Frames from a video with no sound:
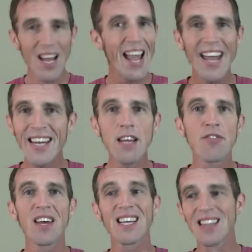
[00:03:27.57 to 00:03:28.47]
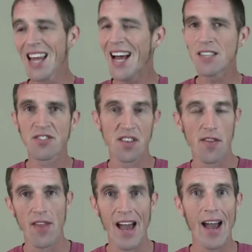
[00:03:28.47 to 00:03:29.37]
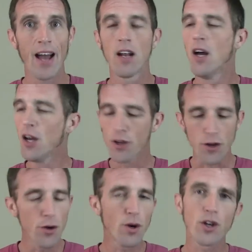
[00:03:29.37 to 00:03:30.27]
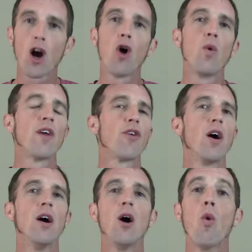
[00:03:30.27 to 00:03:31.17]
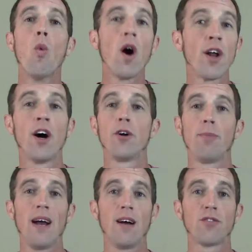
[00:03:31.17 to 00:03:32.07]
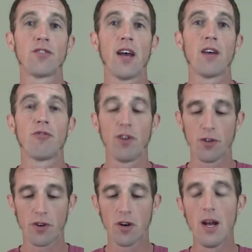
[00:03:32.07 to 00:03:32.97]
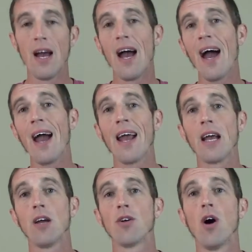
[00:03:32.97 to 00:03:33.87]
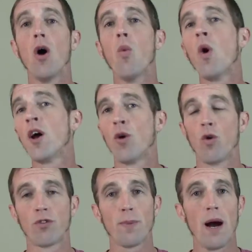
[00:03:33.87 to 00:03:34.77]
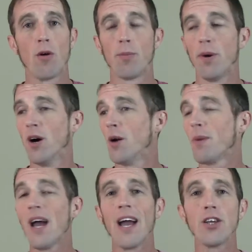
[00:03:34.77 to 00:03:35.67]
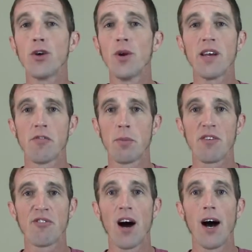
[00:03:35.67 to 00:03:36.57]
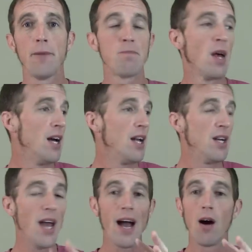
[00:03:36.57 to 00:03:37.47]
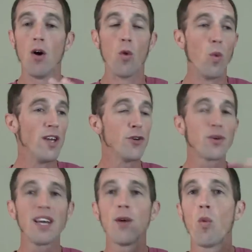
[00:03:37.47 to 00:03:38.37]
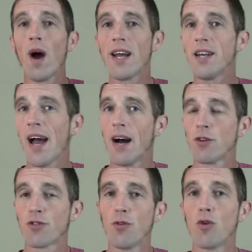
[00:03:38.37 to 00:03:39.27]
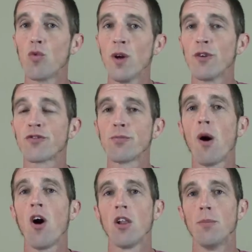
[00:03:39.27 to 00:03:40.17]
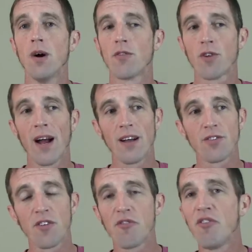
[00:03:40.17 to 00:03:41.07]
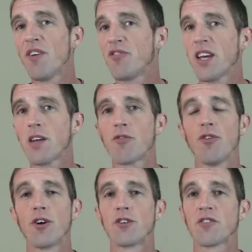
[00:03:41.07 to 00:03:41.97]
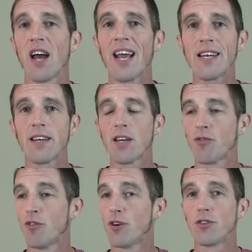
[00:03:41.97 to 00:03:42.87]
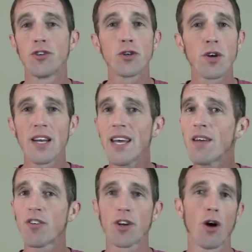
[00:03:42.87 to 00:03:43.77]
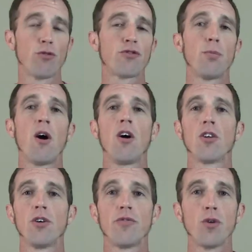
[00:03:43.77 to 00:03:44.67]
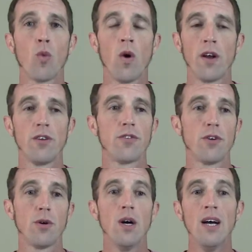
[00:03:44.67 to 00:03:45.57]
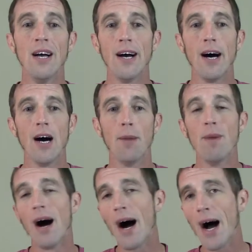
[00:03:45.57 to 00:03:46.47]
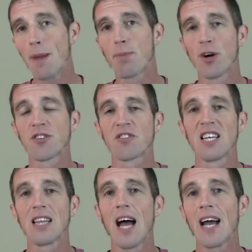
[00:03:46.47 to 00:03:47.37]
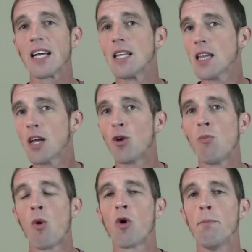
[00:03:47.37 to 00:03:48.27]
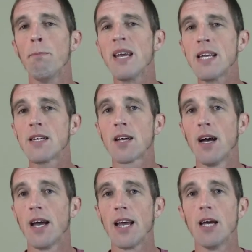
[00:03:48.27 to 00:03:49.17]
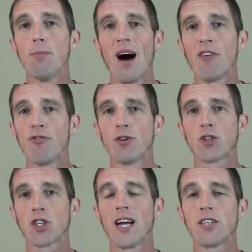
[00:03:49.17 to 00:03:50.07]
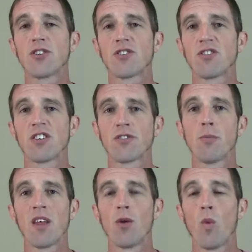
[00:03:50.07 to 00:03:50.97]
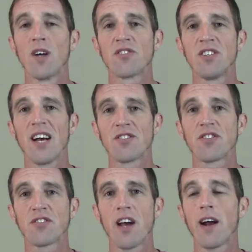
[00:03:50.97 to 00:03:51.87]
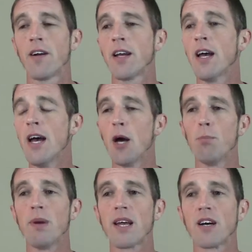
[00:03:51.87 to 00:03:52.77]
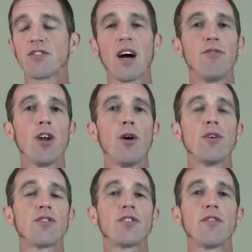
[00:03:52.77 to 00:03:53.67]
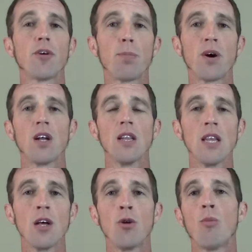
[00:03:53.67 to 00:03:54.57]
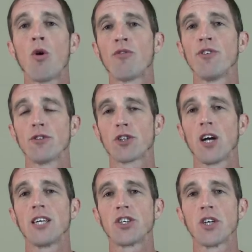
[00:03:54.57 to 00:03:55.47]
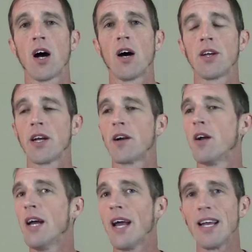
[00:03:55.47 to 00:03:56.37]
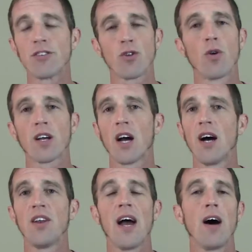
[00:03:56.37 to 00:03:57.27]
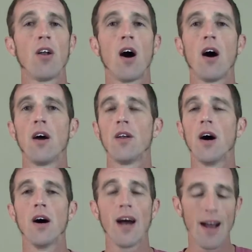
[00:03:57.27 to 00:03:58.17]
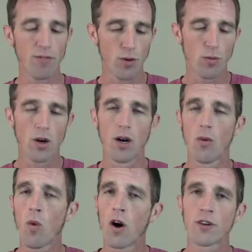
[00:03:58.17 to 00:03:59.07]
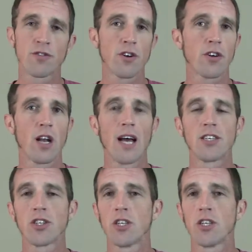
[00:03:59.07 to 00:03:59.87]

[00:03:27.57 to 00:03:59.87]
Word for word: Anything less than that, you could go with a 100 pound sand filter and a one horsepower pump, and you'd even be fine. Now, when you get way down to the real small above grounds, the 15 footers, the 18 footers, you could even go smaller if you wanted to. Um, I personally like a little more meat in my filtration system than what's necessary because I've noticed if you put a little more filtration on here, it's going to cut down on uh, having uh, water circulation